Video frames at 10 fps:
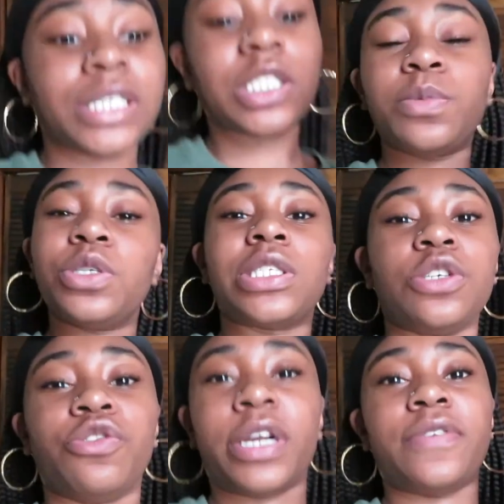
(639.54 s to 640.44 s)
this really is a
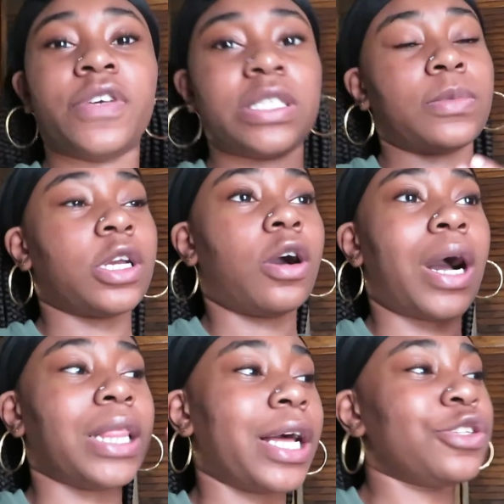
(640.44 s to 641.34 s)
great investment, y'all.
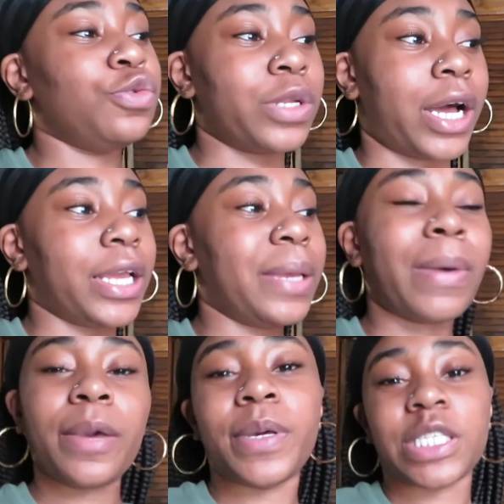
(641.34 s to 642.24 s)
I lie to you not. It
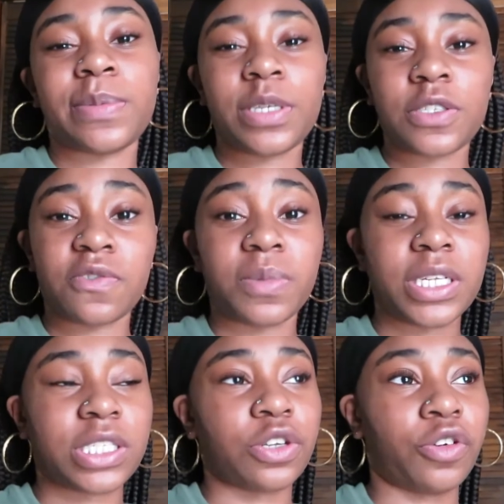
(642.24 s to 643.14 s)
might be expensive, but
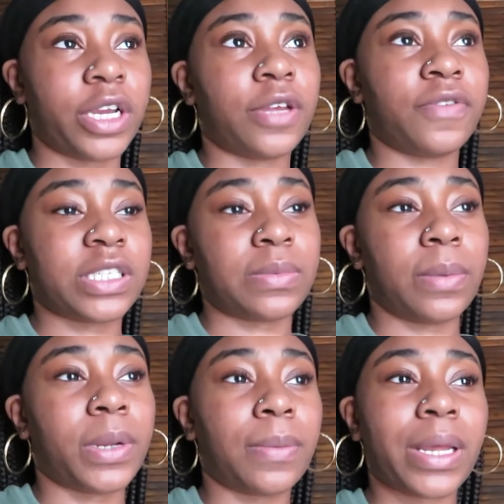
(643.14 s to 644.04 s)
it's a great
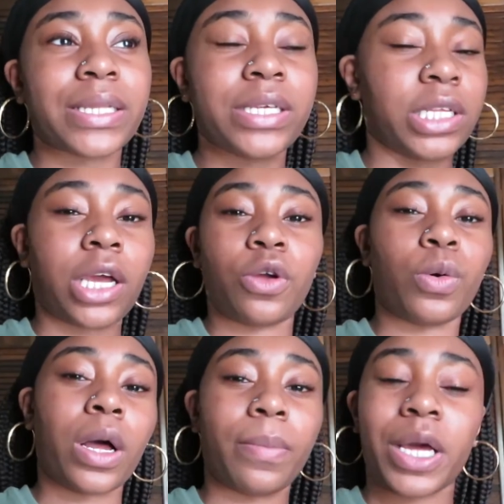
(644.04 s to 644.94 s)
investment. But I'm not telling y'all to
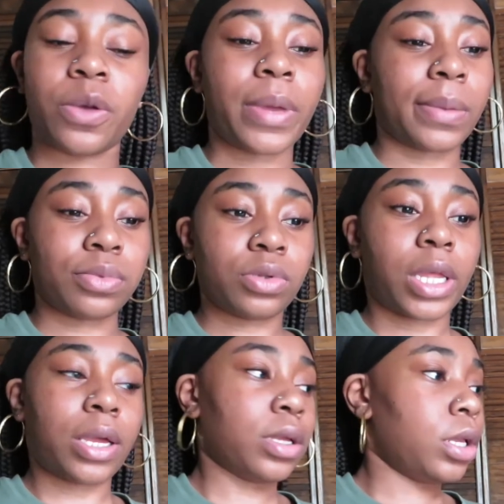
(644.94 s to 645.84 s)
go out and buy a MacBook.
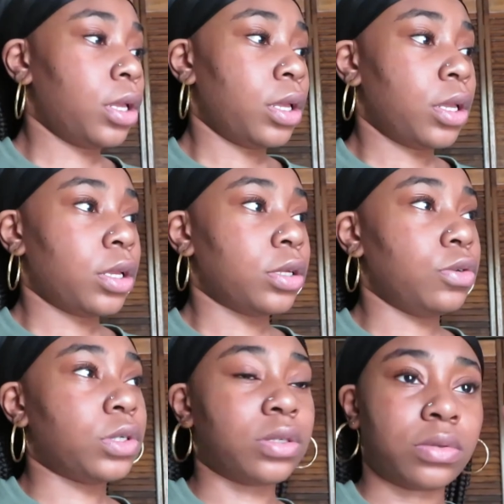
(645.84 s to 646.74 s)
Like,
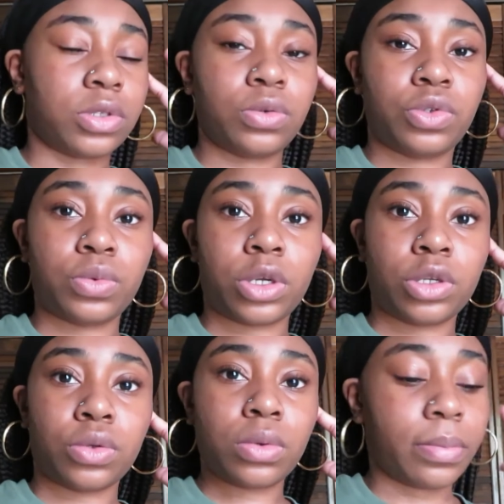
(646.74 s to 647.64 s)
you can do what you want
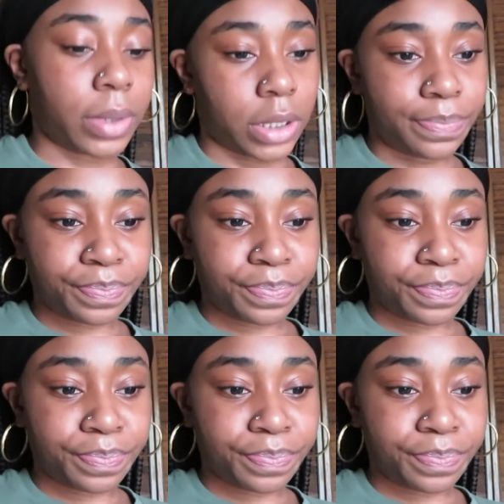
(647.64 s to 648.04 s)
to do. But